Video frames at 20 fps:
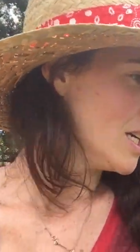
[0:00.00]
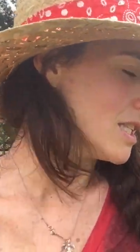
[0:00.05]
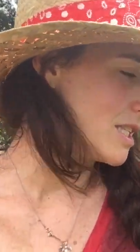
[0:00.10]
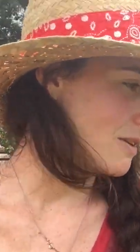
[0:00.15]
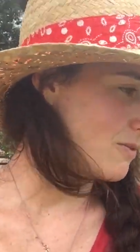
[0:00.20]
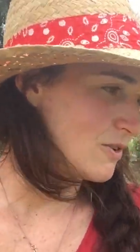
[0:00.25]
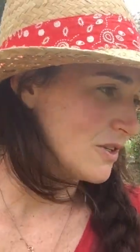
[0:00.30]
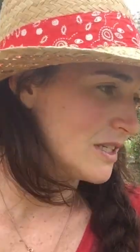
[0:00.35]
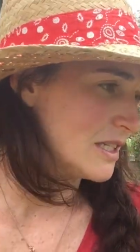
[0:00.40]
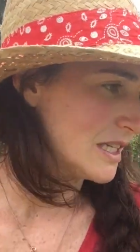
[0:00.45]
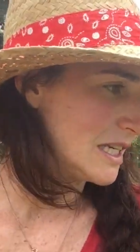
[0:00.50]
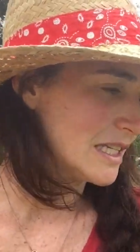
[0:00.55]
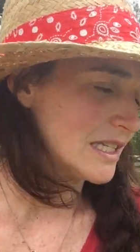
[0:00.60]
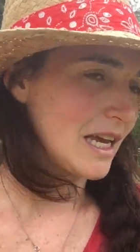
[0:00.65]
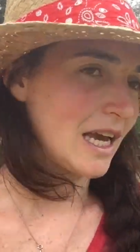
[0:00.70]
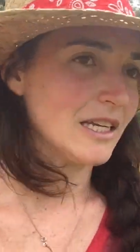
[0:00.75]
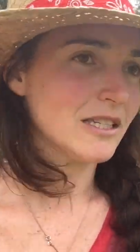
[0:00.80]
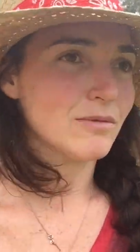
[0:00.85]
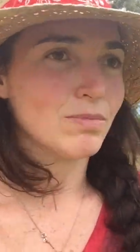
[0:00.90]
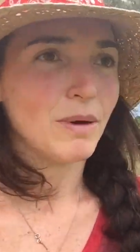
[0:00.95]
different seeds
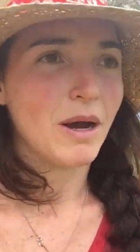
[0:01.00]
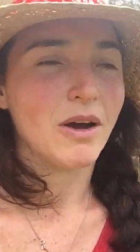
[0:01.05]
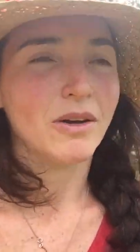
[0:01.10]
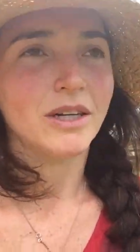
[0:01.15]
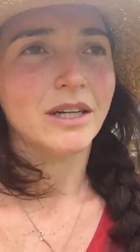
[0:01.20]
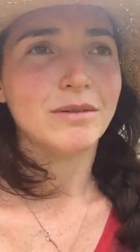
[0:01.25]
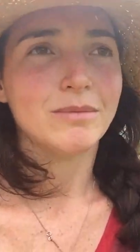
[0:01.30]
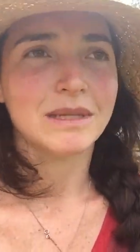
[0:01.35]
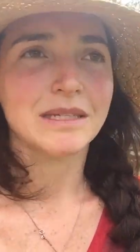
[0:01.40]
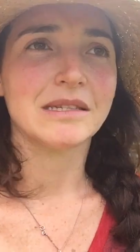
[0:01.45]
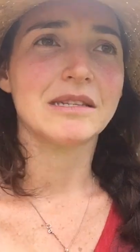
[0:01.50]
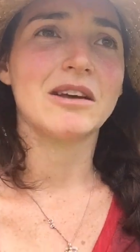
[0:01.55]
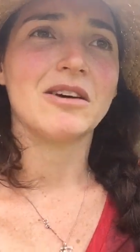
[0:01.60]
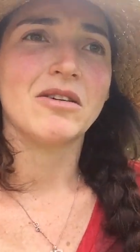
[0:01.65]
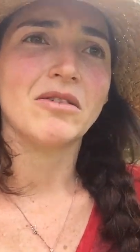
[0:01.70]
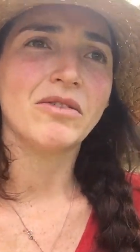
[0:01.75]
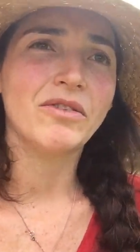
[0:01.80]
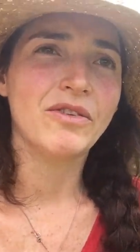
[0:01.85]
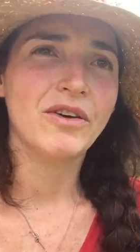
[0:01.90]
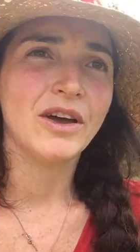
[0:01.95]
I sprouted
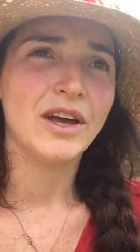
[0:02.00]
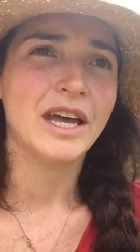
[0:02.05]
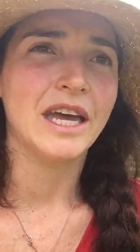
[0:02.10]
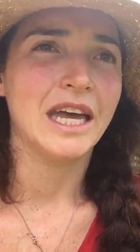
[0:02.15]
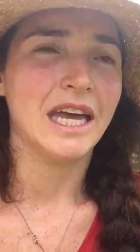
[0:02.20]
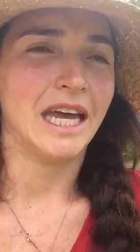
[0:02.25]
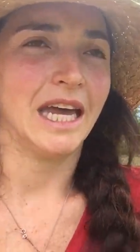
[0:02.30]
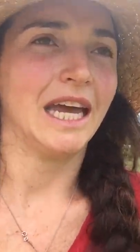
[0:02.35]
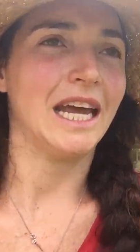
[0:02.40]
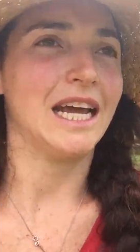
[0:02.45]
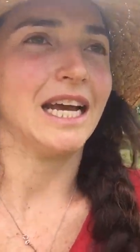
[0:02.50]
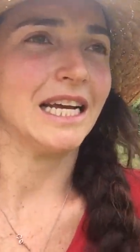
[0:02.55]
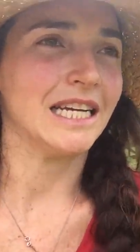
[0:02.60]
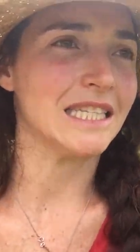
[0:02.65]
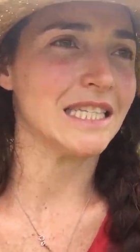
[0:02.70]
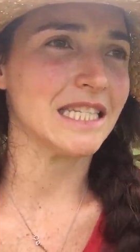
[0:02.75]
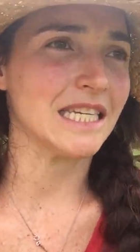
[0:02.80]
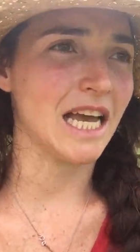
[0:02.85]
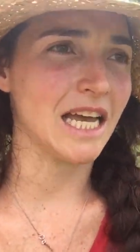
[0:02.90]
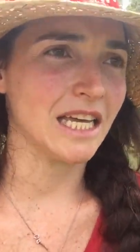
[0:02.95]
myself
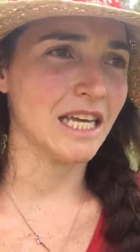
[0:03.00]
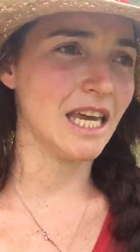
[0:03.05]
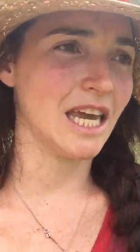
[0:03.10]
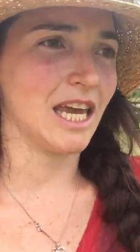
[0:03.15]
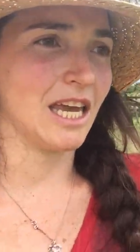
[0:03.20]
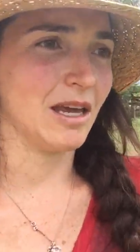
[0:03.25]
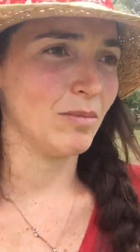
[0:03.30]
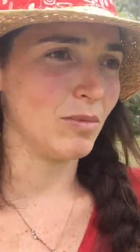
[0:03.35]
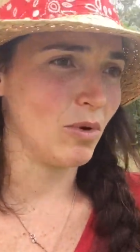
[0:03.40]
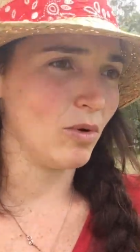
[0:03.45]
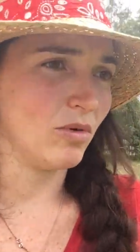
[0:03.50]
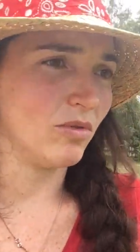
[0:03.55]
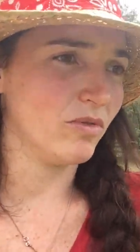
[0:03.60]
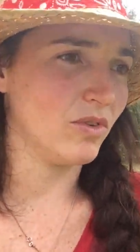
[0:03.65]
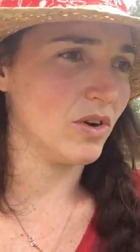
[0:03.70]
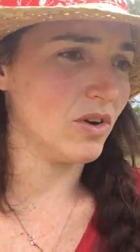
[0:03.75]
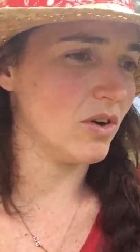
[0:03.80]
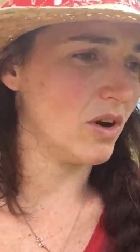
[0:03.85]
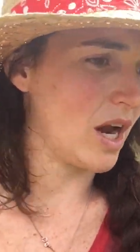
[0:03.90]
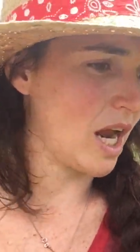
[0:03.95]
and I came
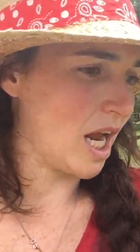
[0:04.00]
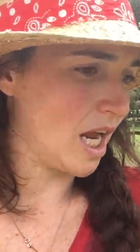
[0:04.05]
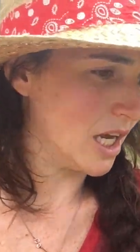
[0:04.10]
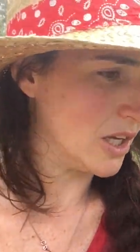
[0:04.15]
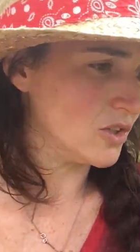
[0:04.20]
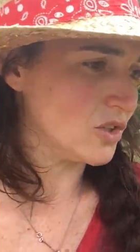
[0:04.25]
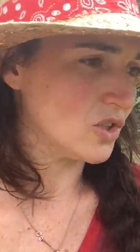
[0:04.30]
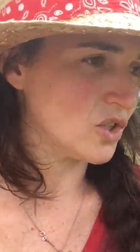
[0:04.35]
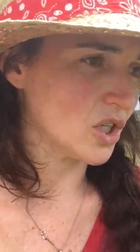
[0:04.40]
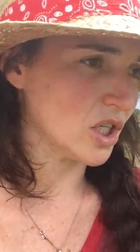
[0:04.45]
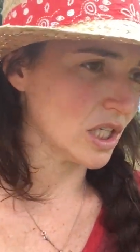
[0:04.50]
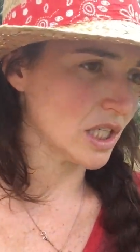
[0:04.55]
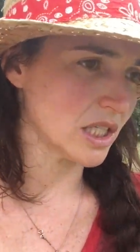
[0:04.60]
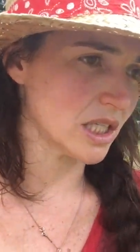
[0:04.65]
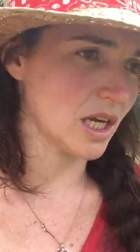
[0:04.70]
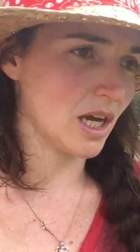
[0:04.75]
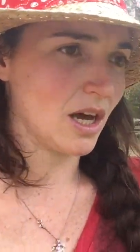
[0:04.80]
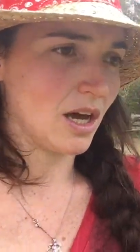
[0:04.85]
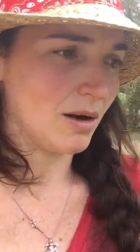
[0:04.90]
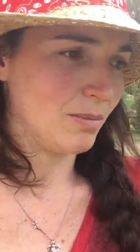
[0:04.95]
over and
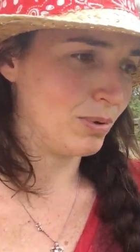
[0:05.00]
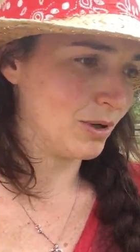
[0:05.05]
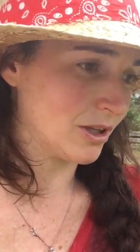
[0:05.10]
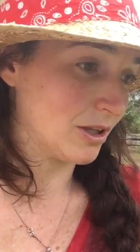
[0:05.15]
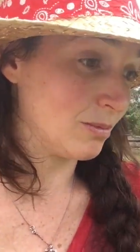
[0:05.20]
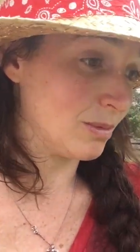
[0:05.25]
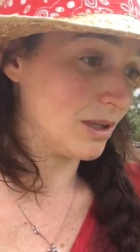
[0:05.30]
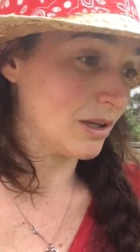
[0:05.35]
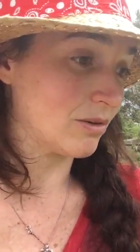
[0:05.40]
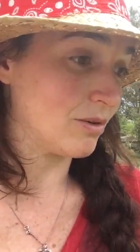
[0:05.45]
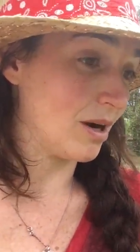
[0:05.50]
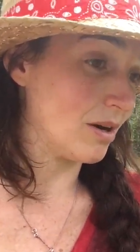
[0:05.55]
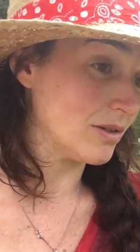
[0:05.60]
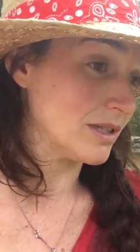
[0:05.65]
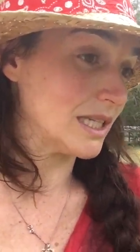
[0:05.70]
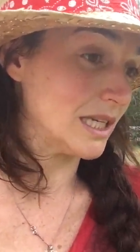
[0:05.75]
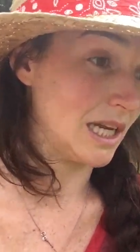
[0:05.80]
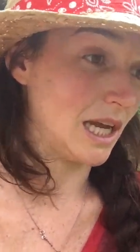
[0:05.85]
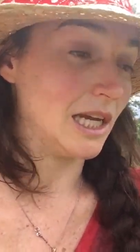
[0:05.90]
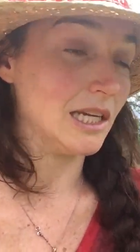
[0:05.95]
just uh, put them in the
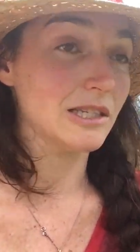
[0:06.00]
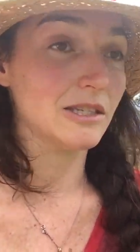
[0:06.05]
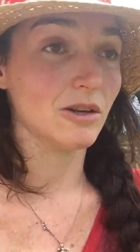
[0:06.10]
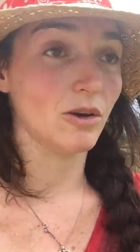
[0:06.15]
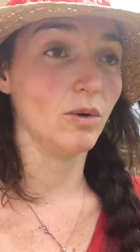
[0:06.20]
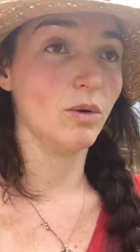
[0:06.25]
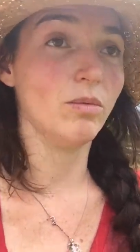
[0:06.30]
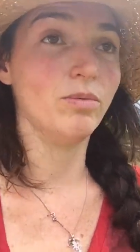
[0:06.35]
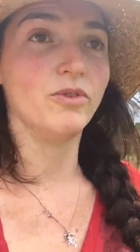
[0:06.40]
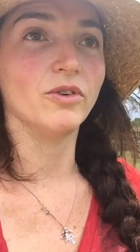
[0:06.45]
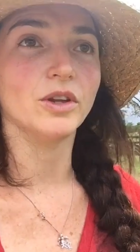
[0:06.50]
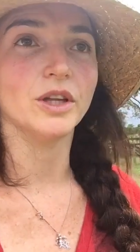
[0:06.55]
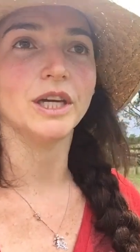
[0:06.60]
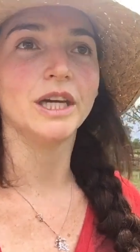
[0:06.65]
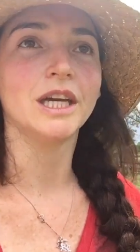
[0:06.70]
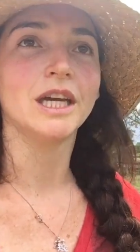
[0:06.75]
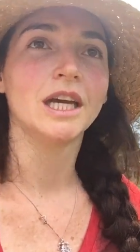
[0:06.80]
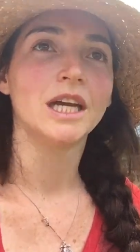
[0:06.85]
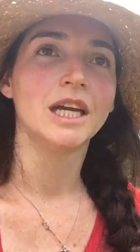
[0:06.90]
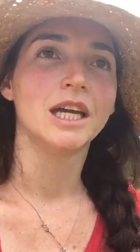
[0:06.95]
ground today so hopefully